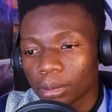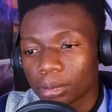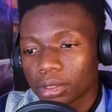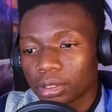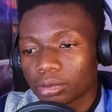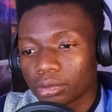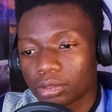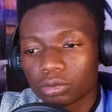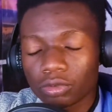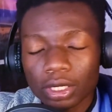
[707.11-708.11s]
Maybe
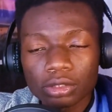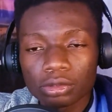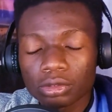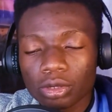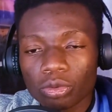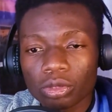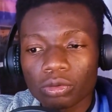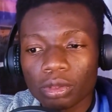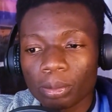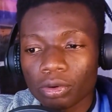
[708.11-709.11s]
try to do
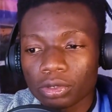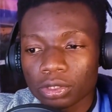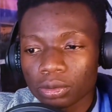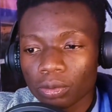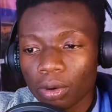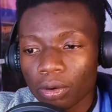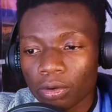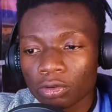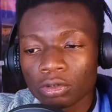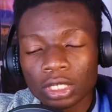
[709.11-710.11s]
something with April's
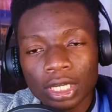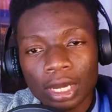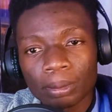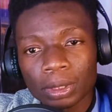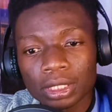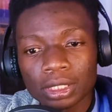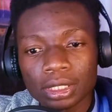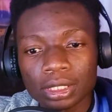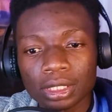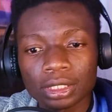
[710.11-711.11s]
unique
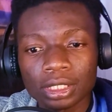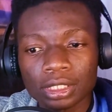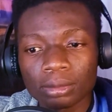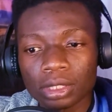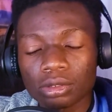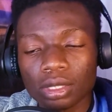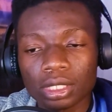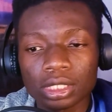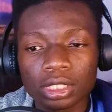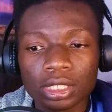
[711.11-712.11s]
abilities and just make sure
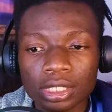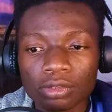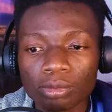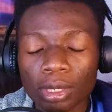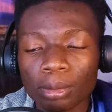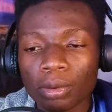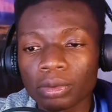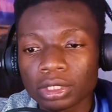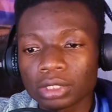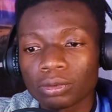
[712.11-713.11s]
that she doesn't remember
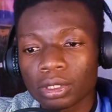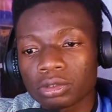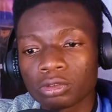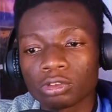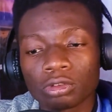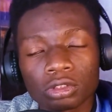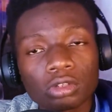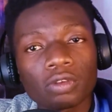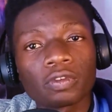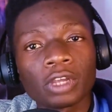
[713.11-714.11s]
when she wants to.
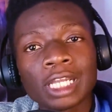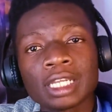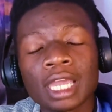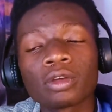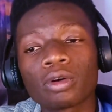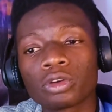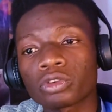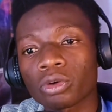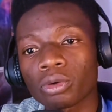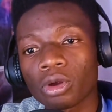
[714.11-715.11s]
Sort of gain
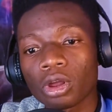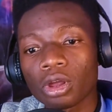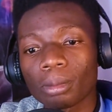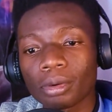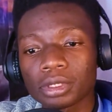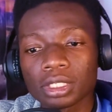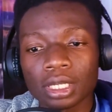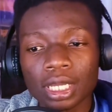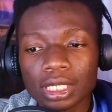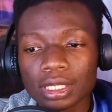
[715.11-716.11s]
control, because
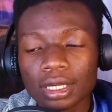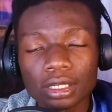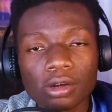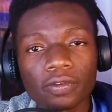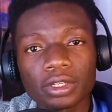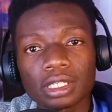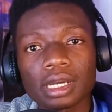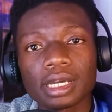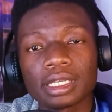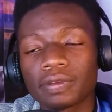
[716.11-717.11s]
getting rid of it
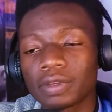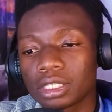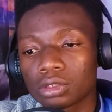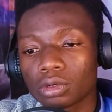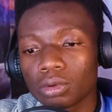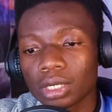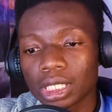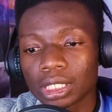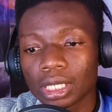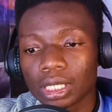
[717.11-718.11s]
if it is not
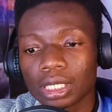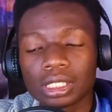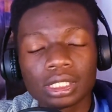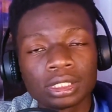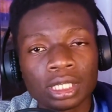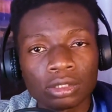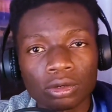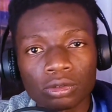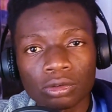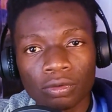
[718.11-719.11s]
working. At least
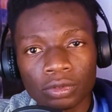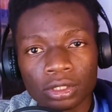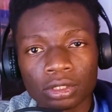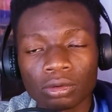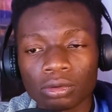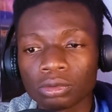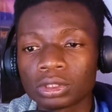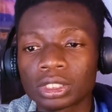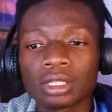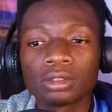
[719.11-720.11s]
get control of it.
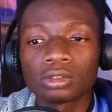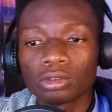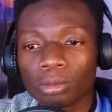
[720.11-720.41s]
Turn into